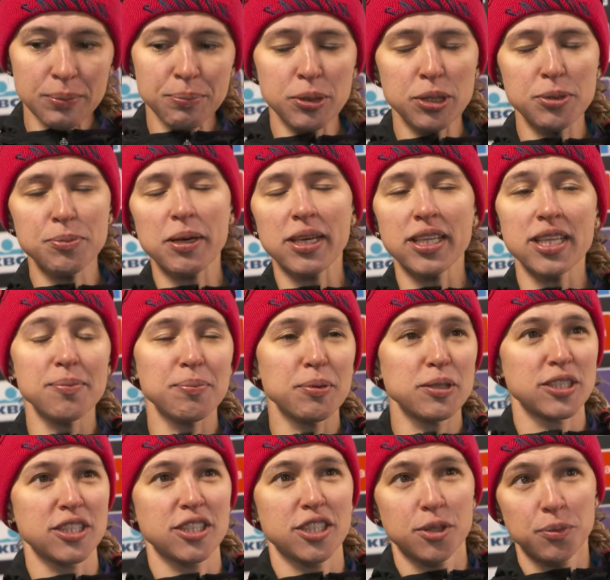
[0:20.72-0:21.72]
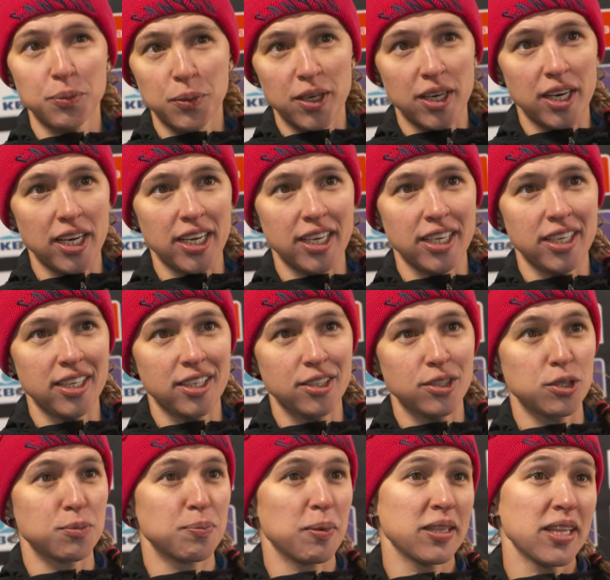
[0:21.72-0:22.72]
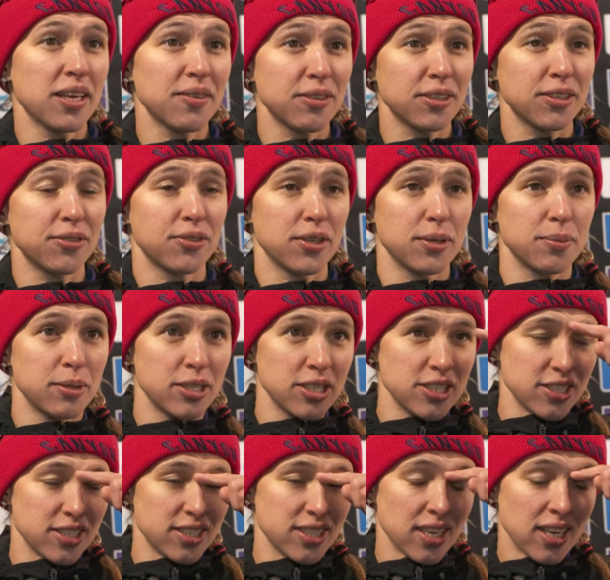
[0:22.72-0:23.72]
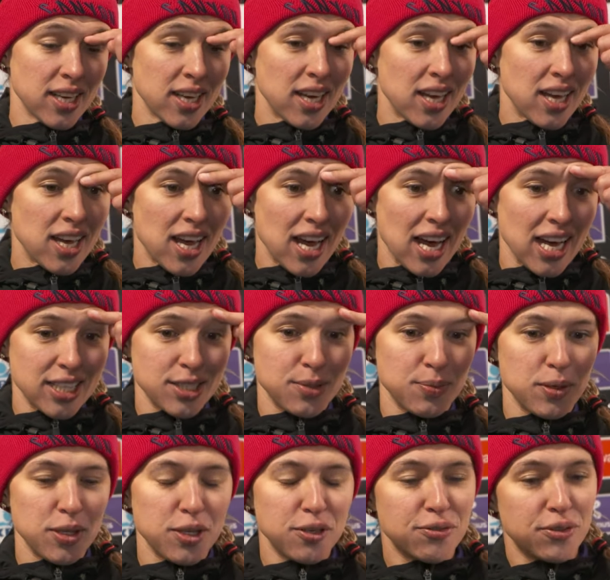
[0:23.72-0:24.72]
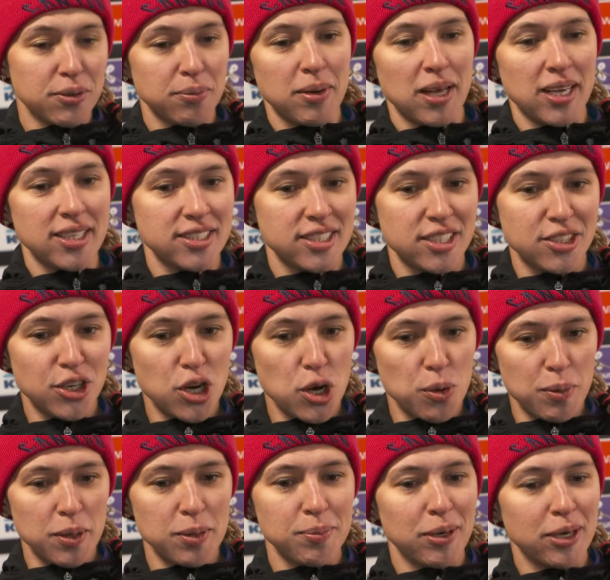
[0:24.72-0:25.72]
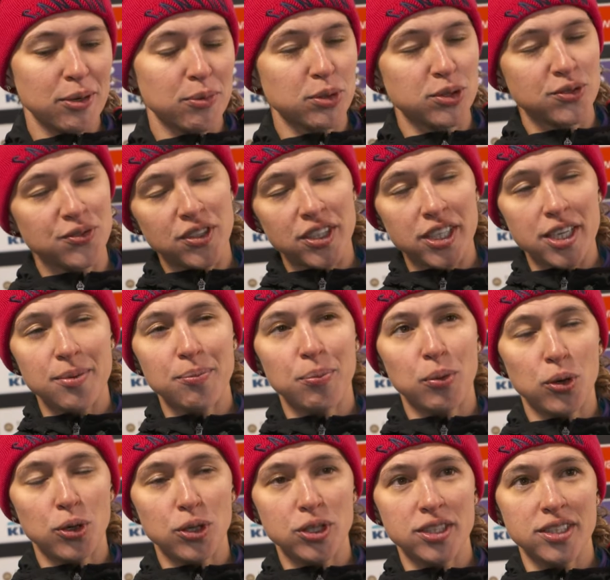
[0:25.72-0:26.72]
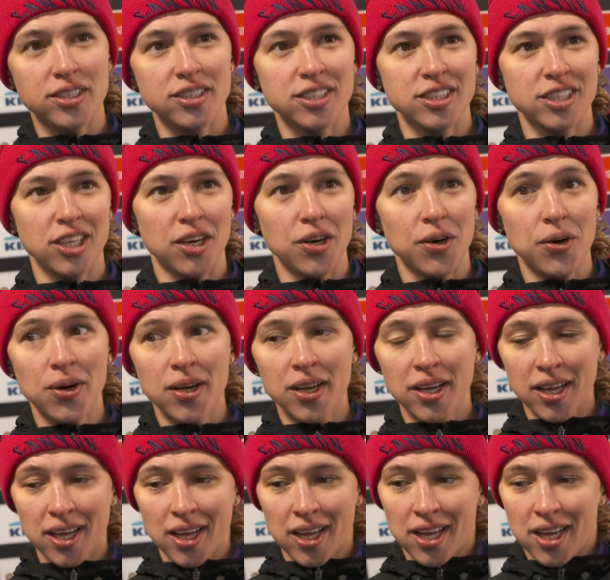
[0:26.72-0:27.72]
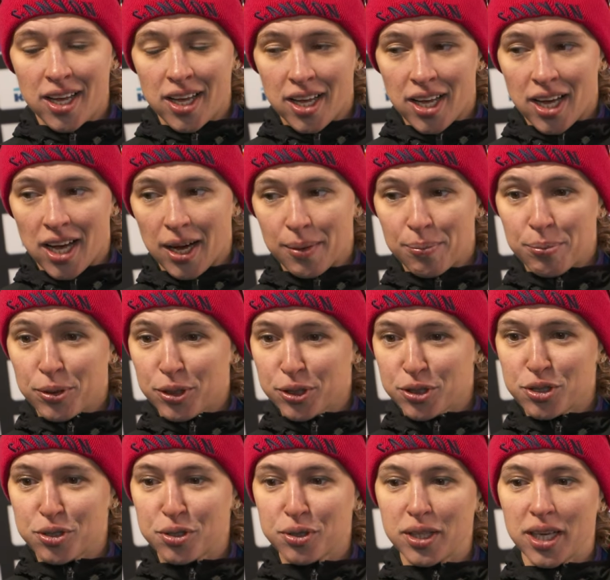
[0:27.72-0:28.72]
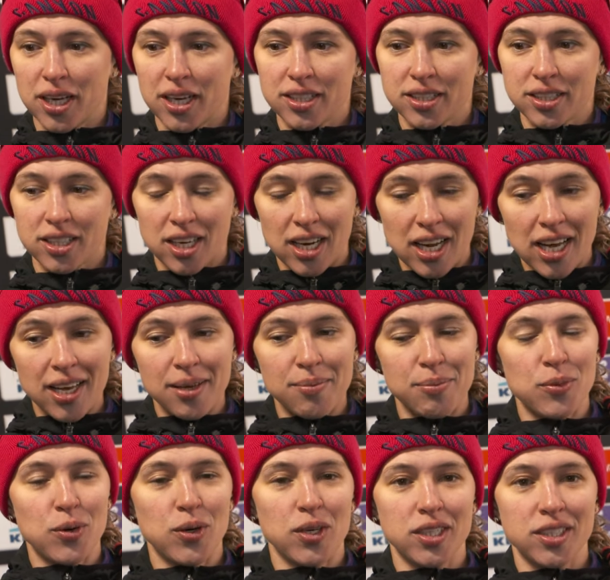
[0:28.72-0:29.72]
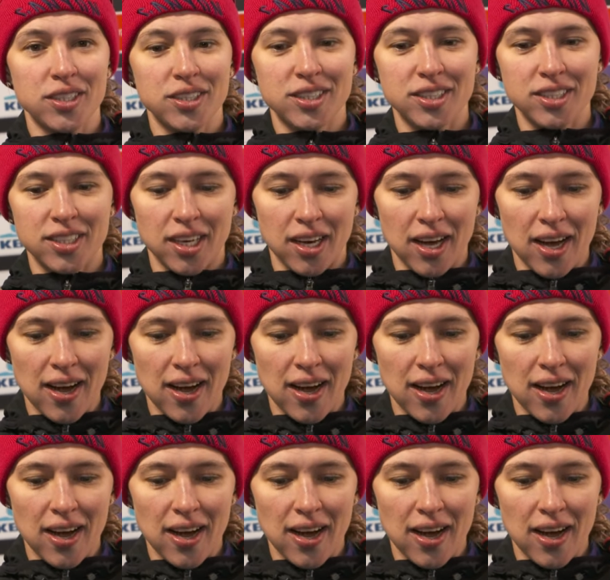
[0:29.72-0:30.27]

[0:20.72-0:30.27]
put me in a position where I could benefit from, because as we knew from last year, Copenhagen was very important. So approach to that climb was